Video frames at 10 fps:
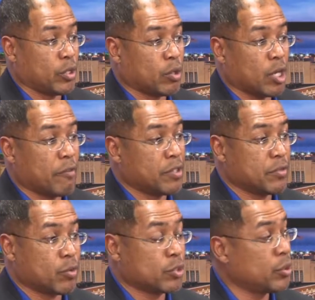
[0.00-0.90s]
when you're in office
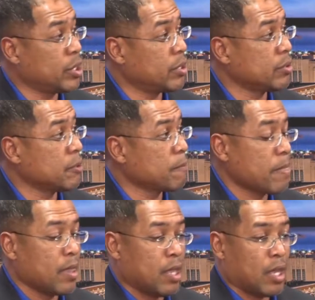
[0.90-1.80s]
for two years,
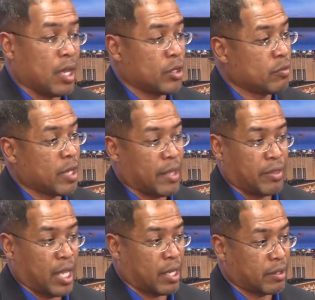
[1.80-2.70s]
uh, you've
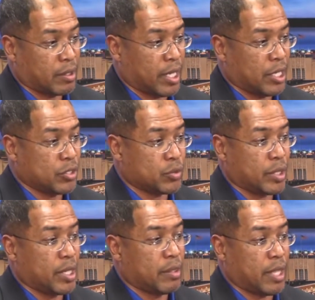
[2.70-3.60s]
got that that history,